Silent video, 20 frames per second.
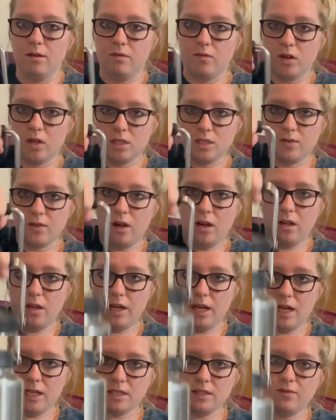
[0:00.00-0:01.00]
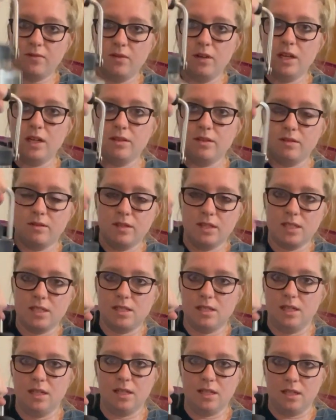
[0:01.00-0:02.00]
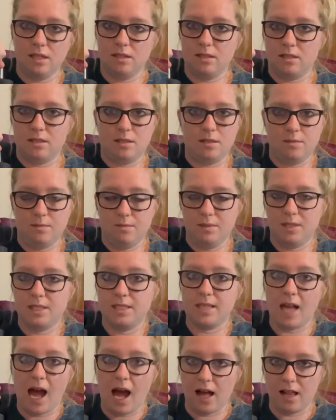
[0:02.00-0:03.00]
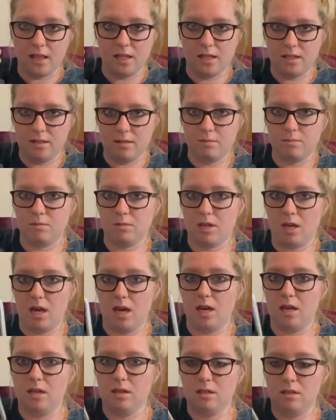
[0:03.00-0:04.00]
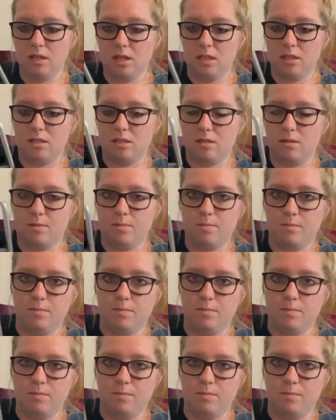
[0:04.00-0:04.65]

first of all, it has a, this thing is solid, okay? It's,